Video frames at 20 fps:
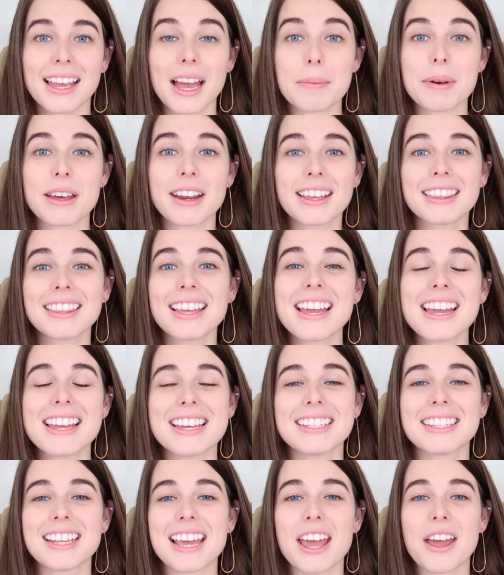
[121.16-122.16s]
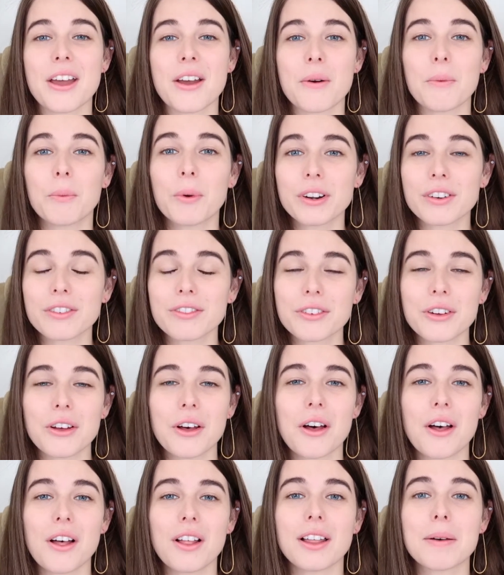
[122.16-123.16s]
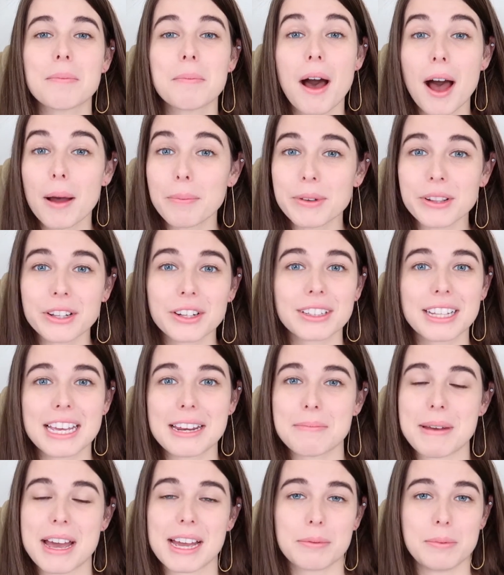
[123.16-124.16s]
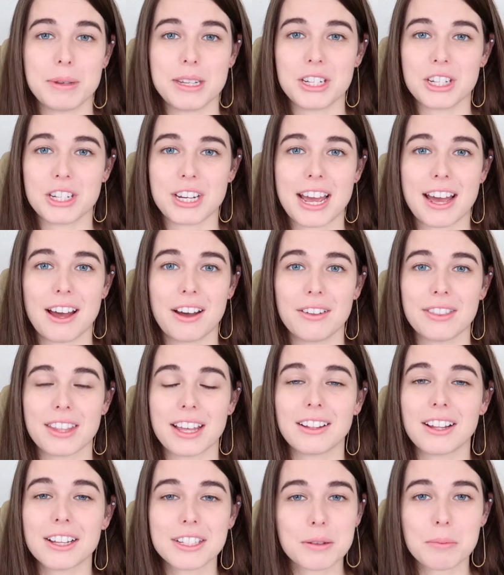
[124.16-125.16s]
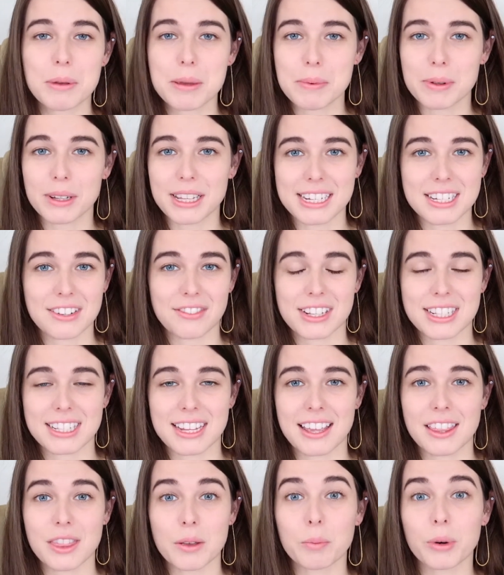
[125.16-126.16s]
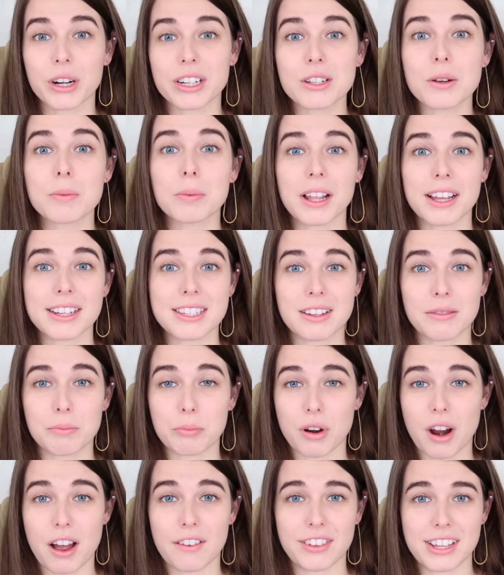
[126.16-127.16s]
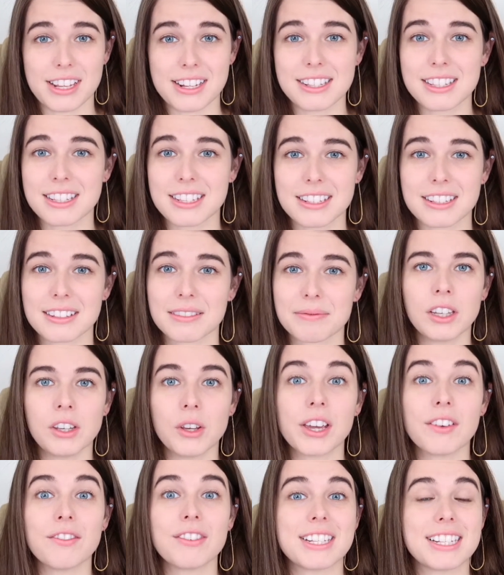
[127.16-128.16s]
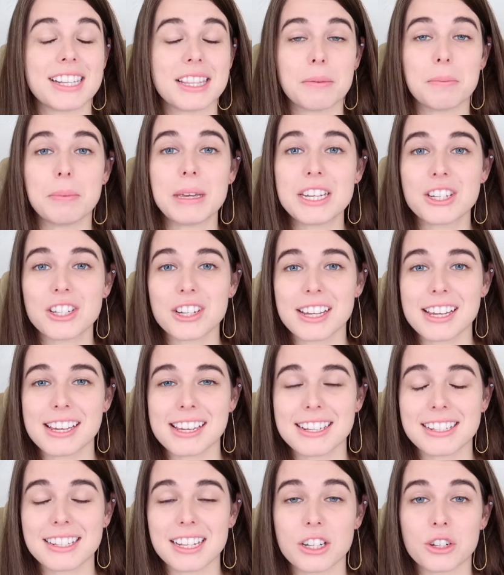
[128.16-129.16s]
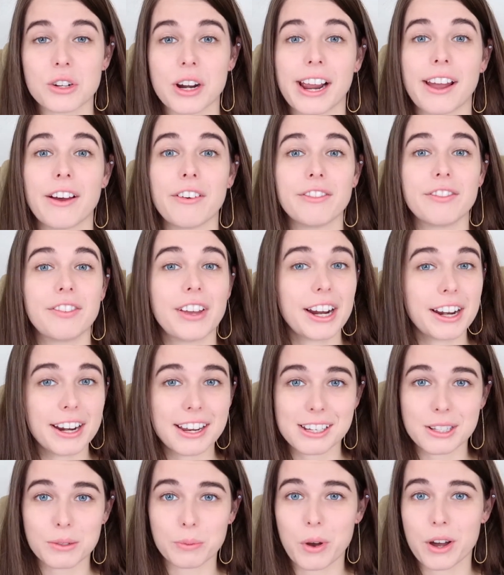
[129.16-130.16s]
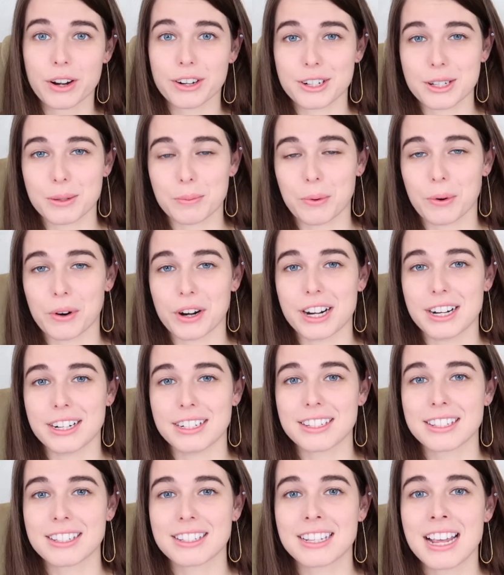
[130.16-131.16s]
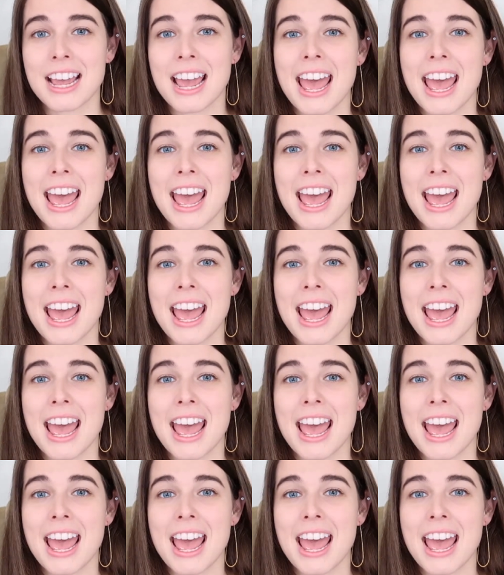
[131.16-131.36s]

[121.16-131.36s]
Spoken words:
Cabarete is a wonderful, popular, laid-back beach town that lots of people like to visit in the Puerto Plata province. You can visit the beaches and try out various water sports